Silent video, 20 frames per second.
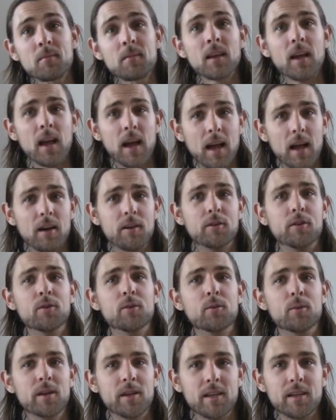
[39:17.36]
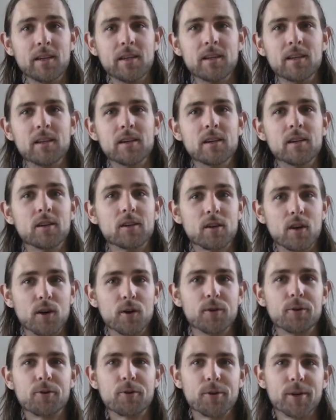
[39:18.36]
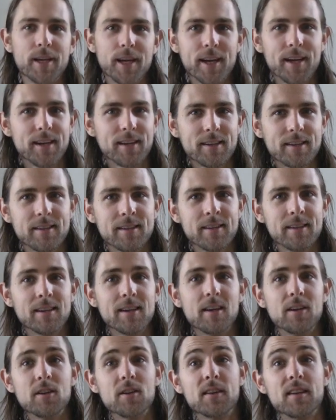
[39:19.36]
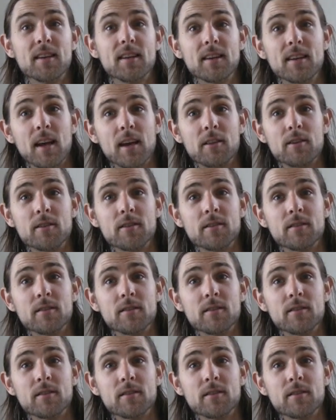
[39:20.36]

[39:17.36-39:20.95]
How do we co-create together?